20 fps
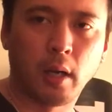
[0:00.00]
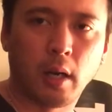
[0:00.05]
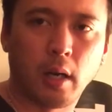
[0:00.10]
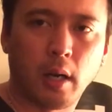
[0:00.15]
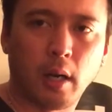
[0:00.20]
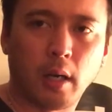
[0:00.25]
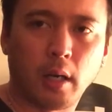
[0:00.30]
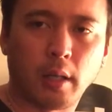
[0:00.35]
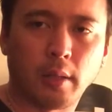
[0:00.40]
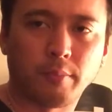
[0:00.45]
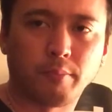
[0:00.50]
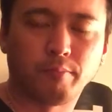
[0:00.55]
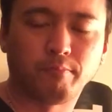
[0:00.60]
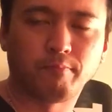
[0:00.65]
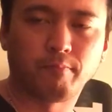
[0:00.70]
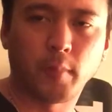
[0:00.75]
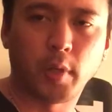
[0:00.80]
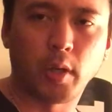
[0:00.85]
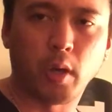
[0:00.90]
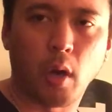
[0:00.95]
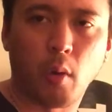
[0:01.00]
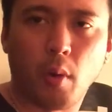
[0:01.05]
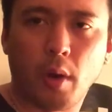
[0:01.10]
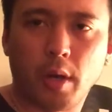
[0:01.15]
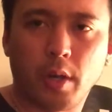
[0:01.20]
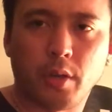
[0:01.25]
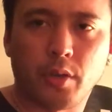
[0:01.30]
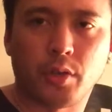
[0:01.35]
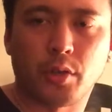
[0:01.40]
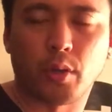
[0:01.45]
I
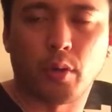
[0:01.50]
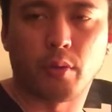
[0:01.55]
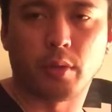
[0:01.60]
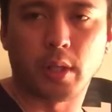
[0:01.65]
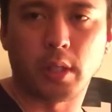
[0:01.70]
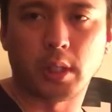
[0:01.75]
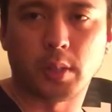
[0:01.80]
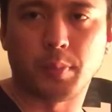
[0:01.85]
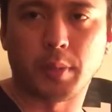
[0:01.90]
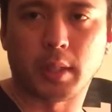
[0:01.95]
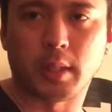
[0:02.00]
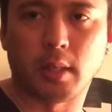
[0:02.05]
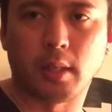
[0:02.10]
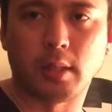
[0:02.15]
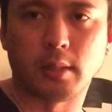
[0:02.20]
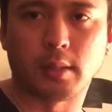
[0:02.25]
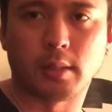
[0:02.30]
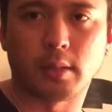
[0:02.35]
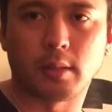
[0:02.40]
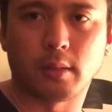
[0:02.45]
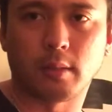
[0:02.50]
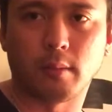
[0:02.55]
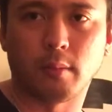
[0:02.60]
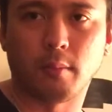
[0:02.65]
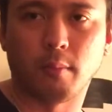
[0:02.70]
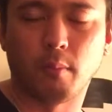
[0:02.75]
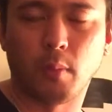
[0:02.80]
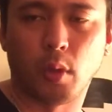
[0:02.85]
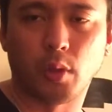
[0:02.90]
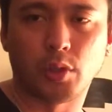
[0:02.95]
wanted to show these because
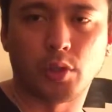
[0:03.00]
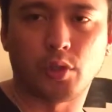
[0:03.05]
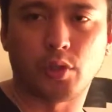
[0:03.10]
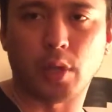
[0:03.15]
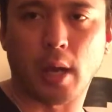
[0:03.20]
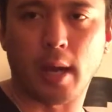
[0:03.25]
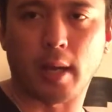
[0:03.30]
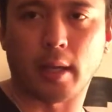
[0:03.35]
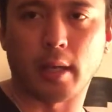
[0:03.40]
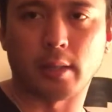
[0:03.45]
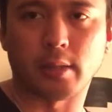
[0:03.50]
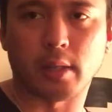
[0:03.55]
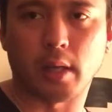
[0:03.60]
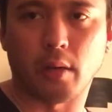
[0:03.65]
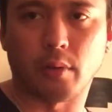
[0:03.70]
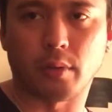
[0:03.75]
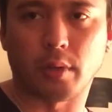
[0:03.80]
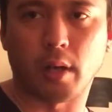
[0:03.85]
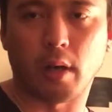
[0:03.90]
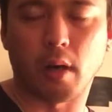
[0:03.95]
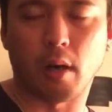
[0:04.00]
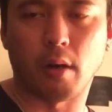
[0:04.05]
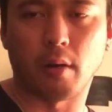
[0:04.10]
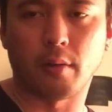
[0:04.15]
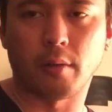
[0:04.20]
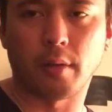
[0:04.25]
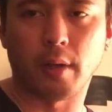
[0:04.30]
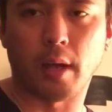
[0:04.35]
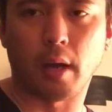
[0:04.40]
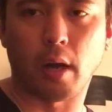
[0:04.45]
most jackets out there
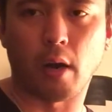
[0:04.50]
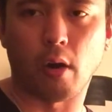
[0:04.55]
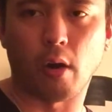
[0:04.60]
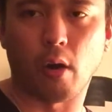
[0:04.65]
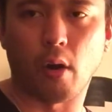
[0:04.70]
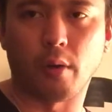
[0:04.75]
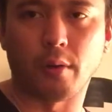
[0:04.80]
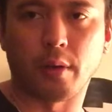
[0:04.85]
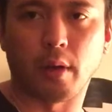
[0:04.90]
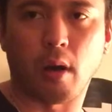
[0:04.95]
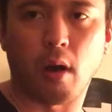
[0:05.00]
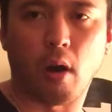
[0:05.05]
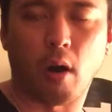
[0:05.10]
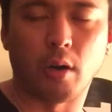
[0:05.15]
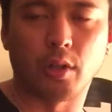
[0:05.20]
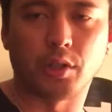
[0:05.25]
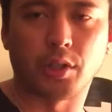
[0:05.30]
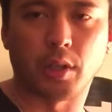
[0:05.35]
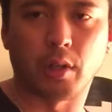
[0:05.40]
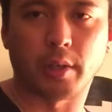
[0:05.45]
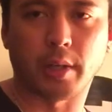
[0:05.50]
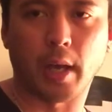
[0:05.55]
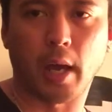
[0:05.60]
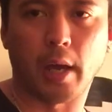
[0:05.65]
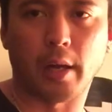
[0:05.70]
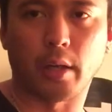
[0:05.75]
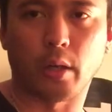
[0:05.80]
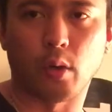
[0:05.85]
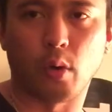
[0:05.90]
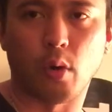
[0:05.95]
that are on the hard shell
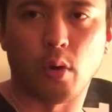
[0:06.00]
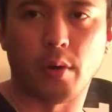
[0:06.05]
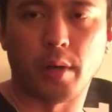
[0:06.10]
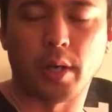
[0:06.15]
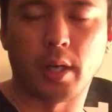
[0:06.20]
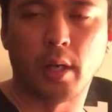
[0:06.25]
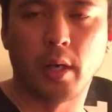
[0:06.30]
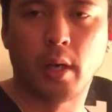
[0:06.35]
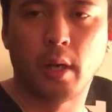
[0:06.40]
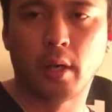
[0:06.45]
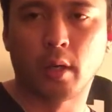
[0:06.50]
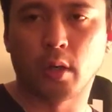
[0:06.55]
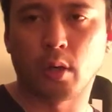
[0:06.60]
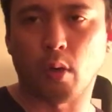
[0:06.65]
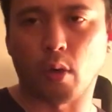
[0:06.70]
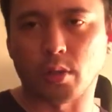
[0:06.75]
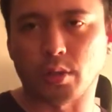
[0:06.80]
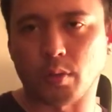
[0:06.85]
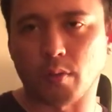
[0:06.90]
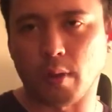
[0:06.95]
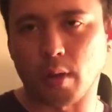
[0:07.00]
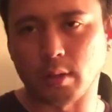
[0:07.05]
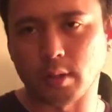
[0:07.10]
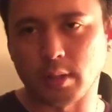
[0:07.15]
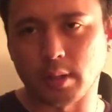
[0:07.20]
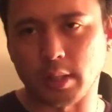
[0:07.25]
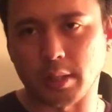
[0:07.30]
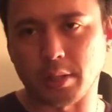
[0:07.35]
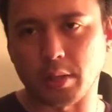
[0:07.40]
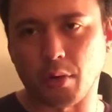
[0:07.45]
category cost around
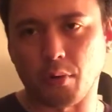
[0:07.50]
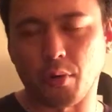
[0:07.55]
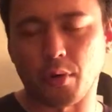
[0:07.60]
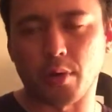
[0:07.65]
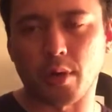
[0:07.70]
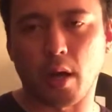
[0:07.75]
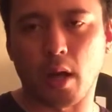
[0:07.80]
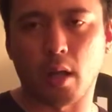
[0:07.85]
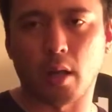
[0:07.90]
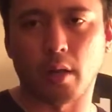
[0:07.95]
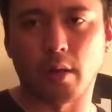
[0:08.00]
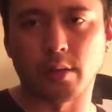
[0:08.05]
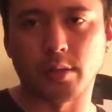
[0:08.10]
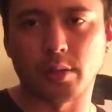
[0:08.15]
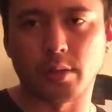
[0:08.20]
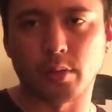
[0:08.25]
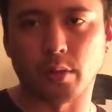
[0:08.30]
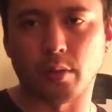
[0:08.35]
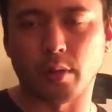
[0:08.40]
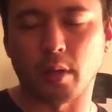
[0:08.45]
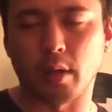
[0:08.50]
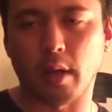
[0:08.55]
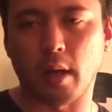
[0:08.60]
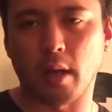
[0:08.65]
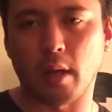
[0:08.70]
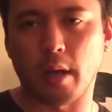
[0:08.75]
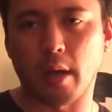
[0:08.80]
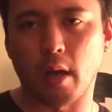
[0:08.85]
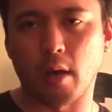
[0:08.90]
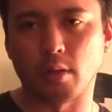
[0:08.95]
$600. So the
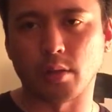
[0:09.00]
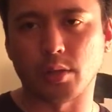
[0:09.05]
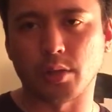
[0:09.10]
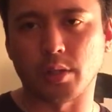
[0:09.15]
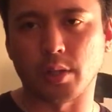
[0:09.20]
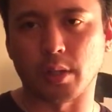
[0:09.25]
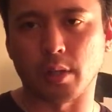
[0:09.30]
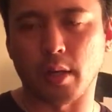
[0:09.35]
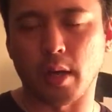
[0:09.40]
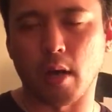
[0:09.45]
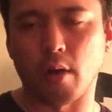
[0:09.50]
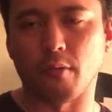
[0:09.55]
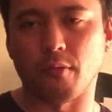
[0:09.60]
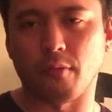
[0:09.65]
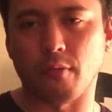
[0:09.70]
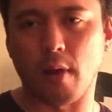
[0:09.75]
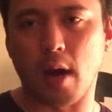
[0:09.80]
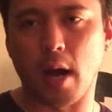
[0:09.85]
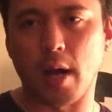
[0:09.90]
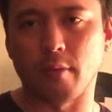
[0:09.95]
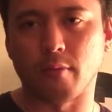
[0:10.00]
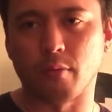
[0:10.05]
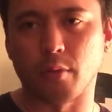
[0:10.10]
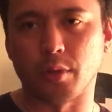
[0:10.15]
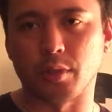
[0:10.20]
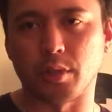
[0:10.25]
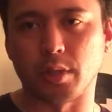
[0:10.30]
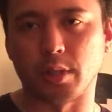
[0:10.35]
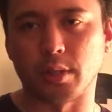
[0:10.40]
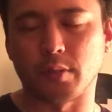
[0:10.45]
L5,
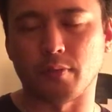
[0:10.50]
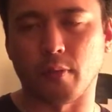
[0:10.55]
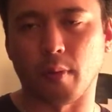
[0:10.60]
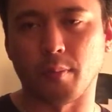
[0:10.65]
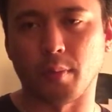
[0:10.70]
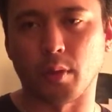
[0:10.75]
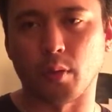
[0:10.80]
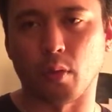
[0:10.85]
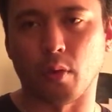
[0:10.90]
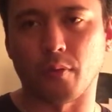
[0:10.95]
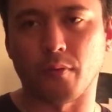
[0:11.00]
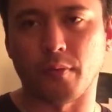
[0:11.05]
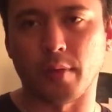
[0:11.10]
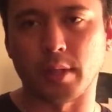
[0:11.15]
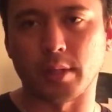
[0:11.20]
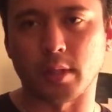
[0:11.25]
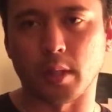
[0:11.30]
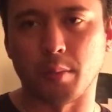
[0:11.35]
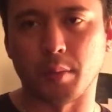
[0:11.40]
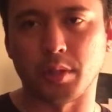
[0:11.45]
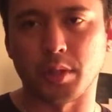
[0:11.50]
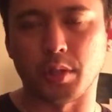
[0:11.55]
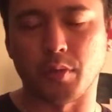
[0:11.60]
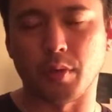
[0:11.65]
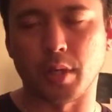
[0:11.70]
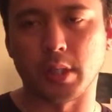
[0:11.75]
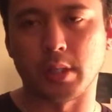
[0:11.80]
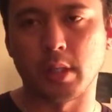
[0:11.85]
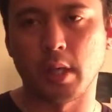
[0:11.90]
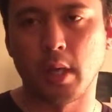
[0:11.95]
which is from the North Face Summit
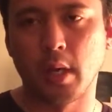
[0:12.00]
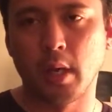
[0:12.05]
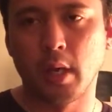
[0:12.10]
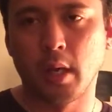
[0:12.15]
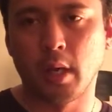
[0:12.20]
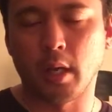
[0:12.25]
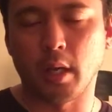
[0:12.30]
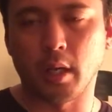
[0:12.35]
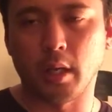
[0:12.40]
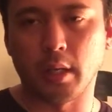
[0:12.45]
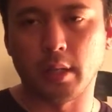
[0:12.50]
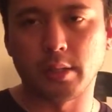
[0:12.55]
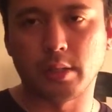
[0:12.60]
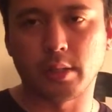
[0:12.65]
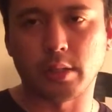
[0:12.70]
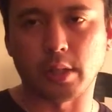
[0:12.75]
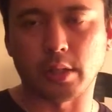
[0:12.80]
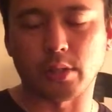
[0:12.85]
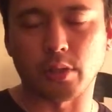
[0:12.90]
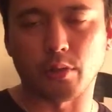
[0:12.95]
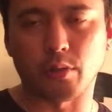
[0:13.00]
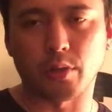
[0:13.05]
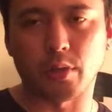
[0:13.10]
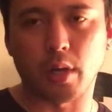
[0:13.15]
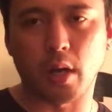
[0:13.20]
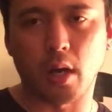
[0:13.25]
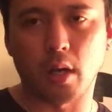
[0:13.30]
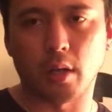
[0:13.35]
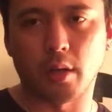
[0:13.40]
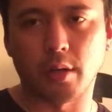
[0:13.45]
series, is
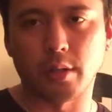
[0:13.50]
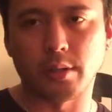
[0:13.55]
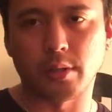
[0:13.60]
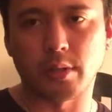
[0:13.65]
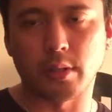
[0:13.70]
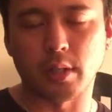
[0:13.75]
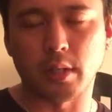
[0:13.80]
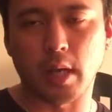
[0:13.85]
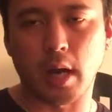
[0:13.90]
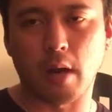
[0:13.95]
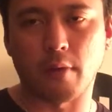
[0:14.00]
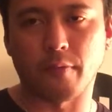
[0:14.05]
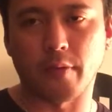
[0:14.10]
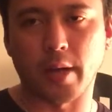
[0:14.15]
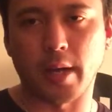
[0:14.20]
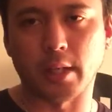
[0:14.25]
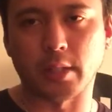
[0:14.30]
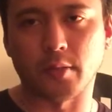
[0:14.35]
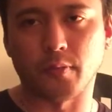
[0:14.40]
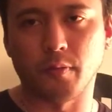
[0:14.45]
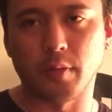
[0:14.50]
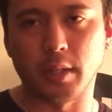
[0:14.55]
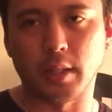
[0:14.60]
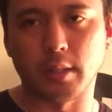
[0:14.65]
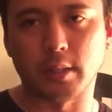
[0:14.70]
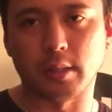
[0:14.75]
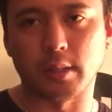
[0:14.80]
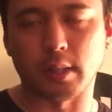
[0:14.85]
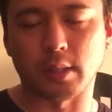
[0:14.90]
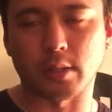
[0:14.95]
$600. The Alpha SV
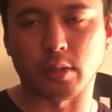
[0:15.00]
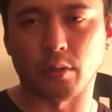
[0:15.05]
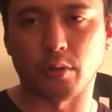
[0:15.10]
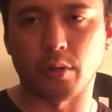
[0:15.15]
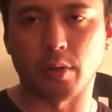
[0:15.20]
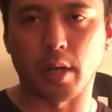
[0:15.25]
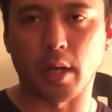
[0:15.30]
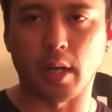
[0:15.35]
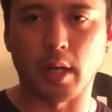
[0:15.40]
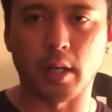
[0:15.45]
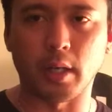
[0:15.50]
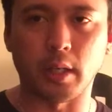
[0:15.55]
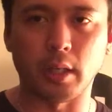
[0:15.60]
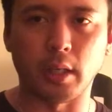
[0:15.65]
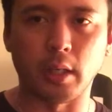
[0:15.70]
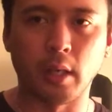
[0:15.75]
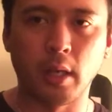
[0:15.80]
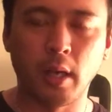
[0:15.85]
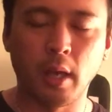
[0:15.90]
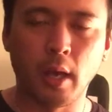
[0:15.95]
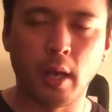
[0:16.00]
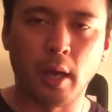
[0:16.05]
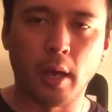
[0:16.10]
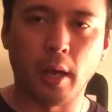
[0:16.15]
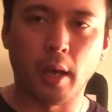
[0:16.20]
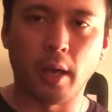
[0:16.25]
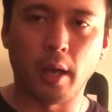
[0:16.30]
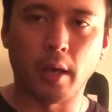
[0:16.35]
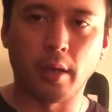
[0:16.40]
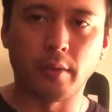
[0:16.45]
is $680,
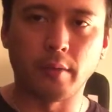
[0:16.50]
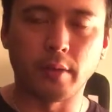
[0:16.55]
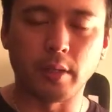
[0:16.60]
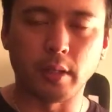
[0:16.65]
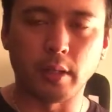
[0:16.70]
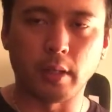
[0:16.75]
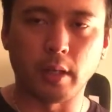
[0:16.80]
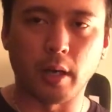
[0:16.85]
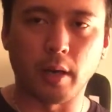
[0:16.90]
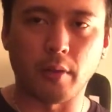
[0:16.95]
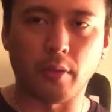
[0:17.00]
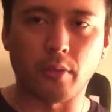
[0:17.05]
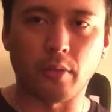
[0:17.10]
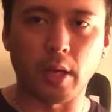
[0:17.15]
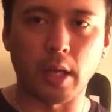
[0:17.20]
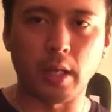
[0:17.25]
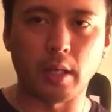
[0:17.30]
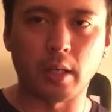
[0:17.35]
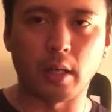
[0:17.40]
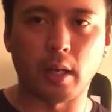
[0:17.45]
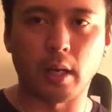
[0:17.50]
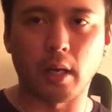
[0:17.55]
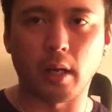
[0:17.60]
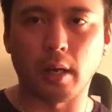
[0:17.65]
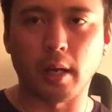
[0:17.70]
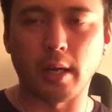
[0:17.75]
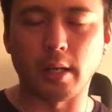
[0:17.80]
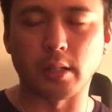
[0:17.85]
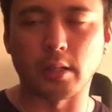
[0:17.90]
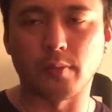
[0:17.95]
and the Theta
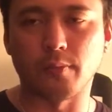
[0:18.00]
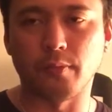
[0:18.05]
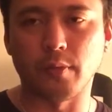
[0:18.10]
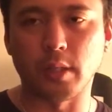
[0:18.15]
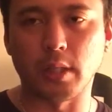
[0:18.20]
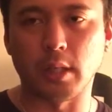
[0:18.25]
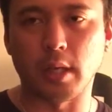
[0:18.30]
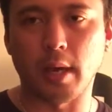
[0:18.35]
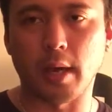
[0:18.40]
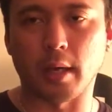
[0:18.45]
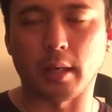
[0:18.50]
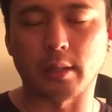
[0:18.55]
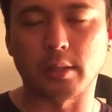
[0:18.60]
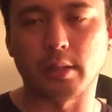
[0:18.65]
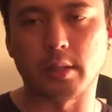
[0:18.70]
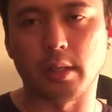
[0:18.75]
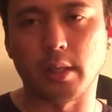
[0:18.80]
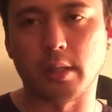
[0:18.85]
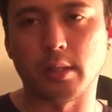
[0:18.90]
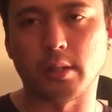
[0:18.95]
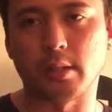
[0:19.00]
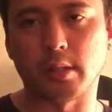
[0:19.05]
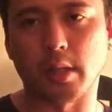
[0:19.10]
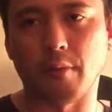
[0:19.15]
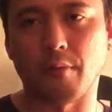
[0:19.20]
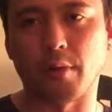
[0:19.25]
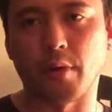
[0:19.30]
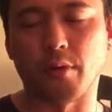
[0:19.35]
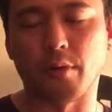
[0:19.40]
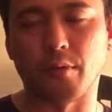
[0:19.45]
SVX is
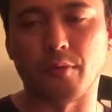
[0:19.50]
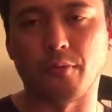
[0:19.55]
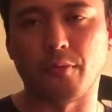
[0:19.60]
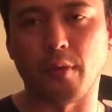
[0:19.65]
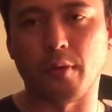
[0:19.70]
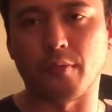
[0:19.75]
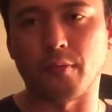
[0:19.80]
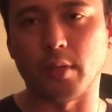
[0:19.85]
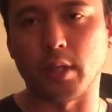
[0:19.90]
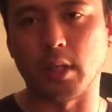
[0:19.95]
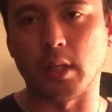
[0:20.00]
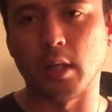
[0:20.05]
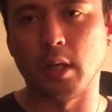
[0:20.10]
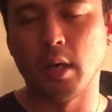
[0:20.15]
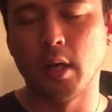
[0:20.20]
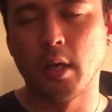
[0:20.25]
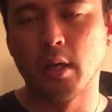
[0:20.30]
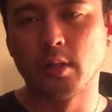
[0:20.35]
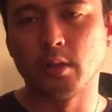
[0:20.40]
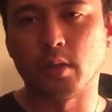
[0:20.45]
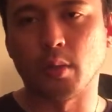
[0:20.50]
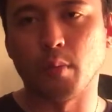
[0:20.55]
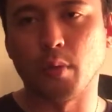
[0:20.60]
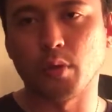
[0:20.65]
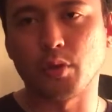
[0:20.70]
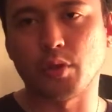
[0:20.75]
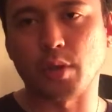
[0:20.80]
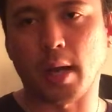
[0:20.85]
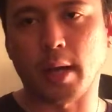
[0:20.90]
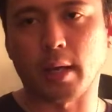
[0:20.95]
$750. So
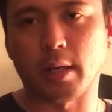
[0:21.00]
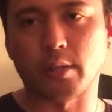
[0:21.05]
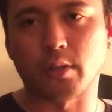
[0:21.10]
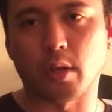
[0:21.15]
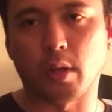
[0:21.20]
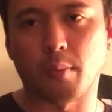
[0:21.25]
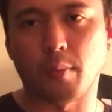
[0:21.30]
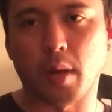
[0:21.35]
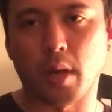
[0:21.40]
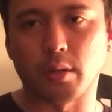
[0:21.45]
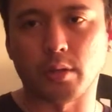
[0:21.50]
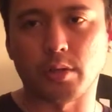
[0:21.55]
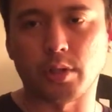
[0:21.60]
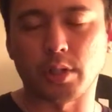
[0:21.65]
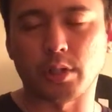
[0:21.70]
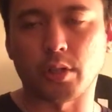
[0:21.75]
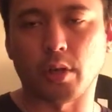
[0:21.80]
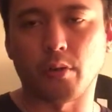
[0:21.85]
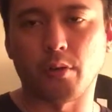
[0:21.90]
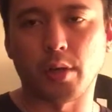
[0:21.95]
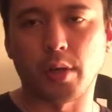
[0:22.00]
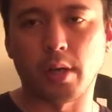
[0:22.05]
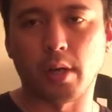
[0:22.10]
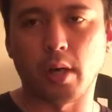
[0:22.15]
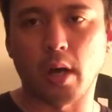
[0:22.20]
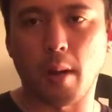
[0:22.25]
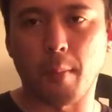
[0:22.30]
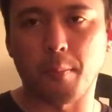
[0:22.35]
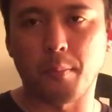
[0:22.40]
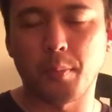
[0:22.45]
most jackets are about $600
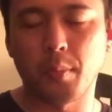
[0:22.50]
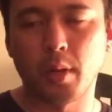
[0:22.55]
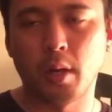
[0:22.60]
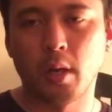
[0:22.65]
and up.